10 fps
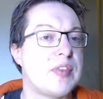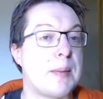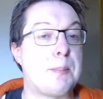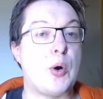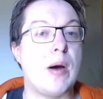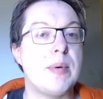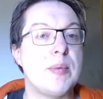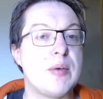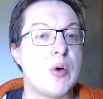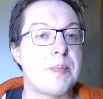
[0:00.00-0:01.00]
They
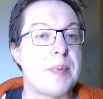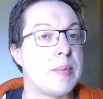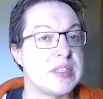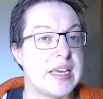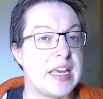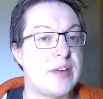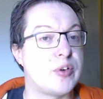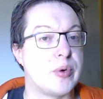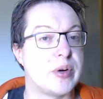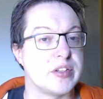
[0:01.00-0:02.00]
probably won't be able to get
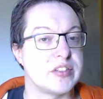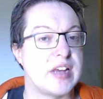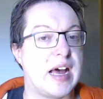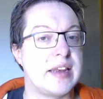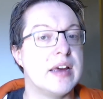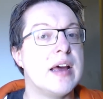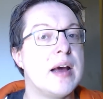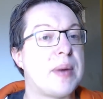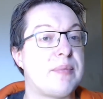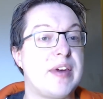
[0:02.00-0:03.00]
everyone on side,
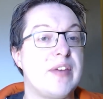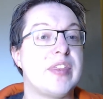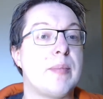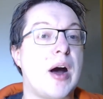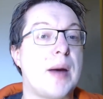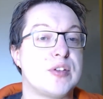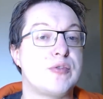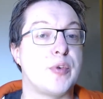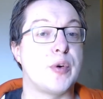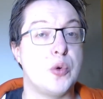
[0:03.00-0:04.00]
but I'm giving them
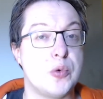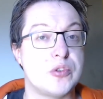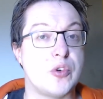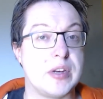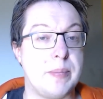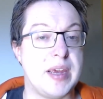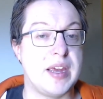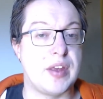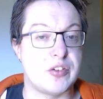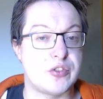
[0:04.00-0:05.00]
options for who's going to be
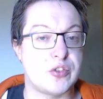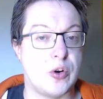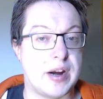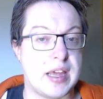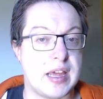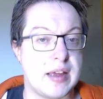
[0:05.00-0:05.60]
in their story.